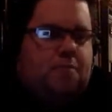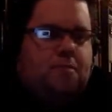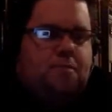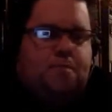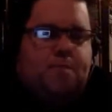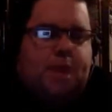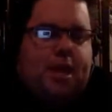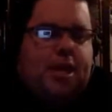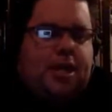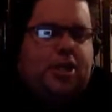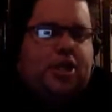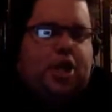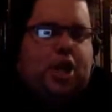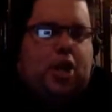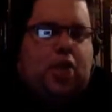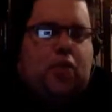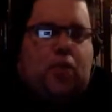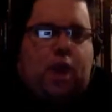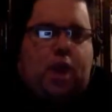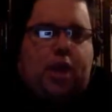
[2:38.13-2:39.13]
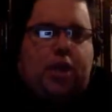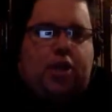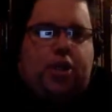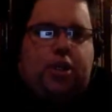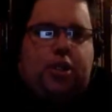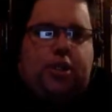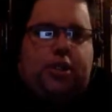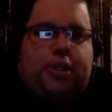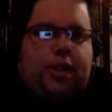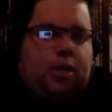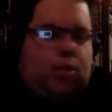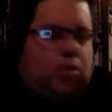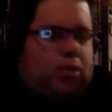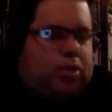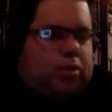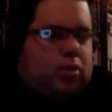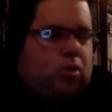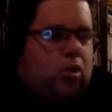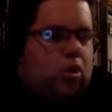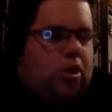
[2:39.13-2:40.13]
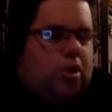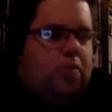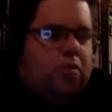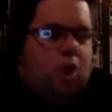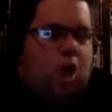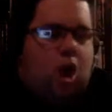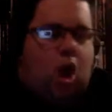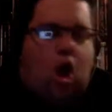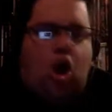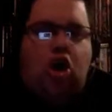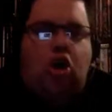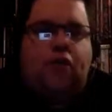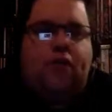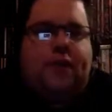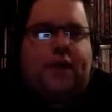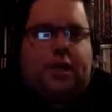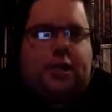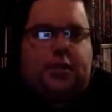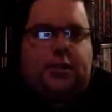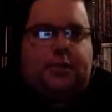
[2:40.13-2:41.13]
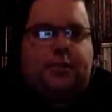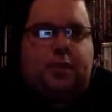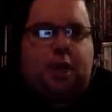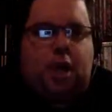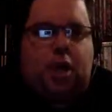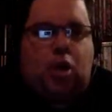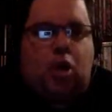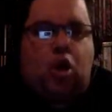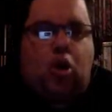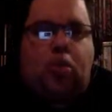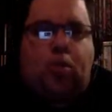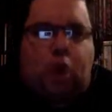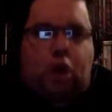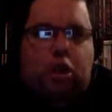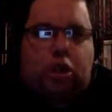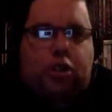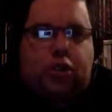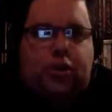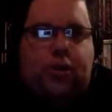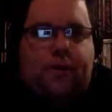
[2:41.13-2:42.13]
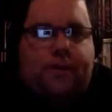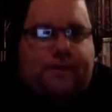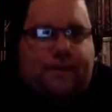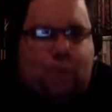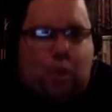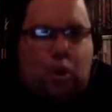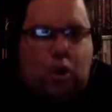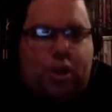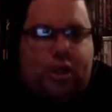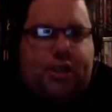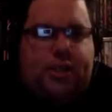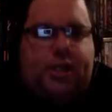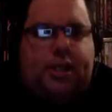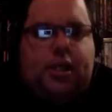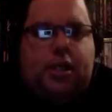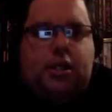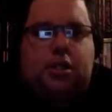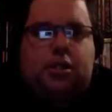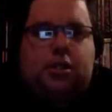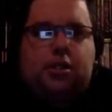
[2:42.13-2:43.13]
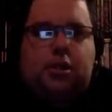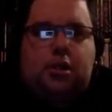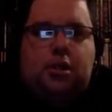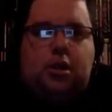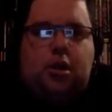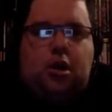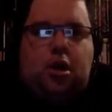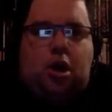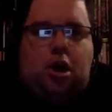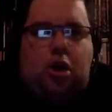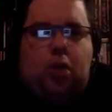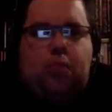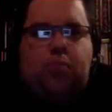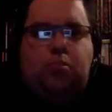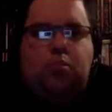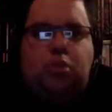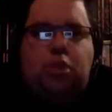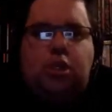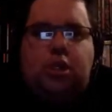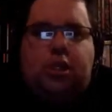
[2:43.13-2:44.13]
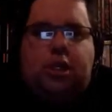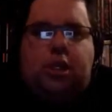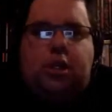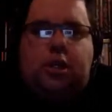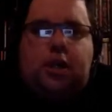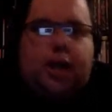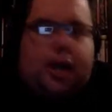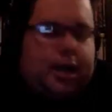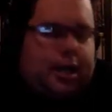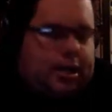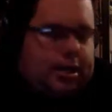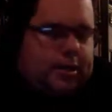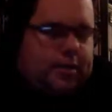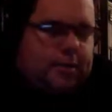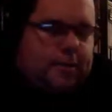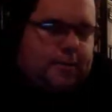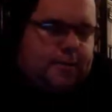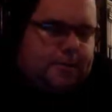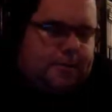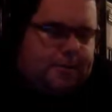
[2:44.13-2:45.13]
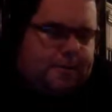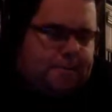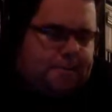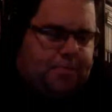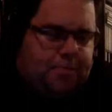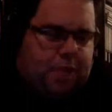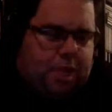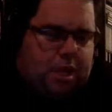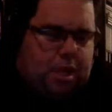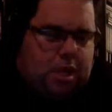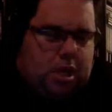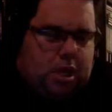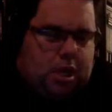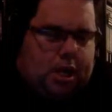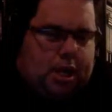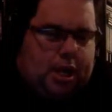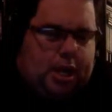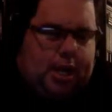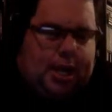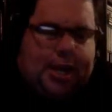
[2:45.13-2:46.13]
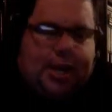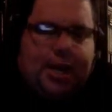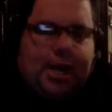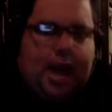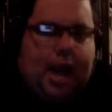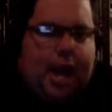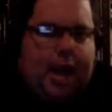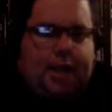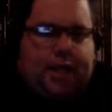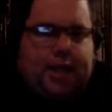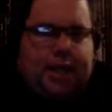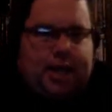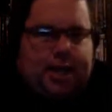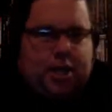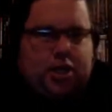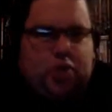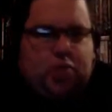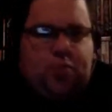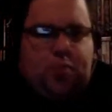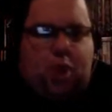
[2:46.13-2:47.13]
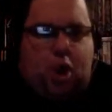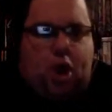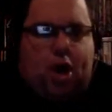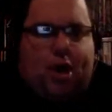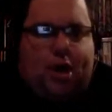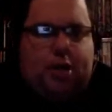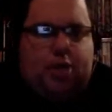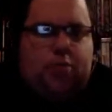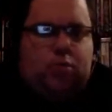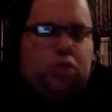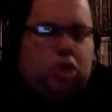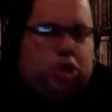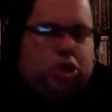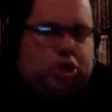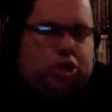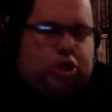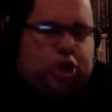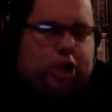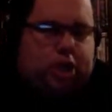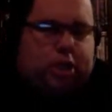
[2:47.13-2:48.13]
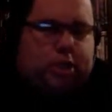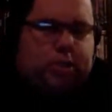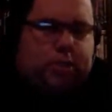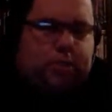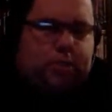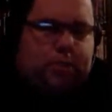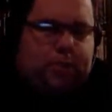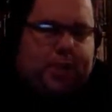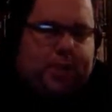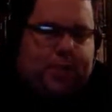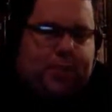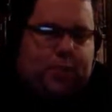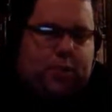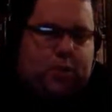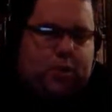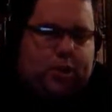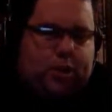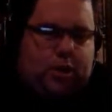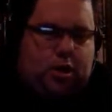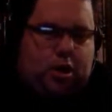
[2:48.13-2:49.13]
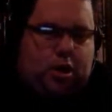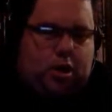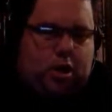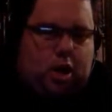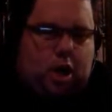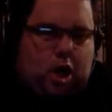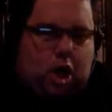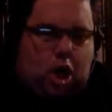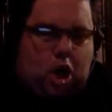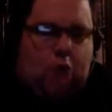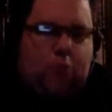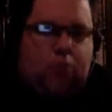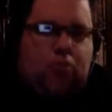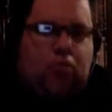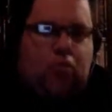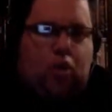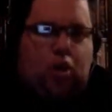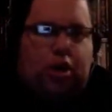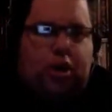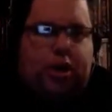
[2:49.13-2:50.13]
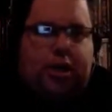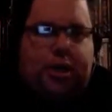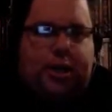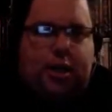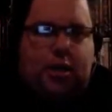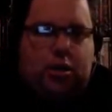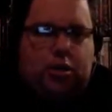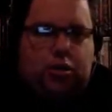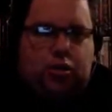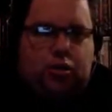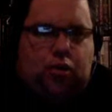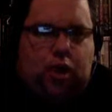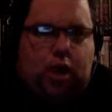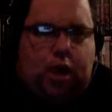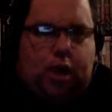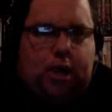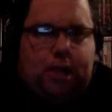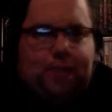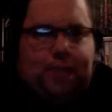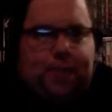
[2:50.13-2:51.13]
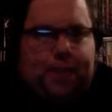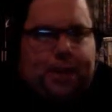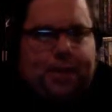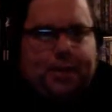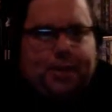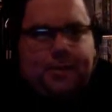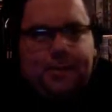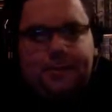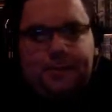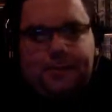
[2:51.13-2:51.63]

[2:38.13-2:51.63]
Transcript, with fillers: many generations, and we're talking over and almost 40 years of music. And he had inspired not just people homegrown in Australia, but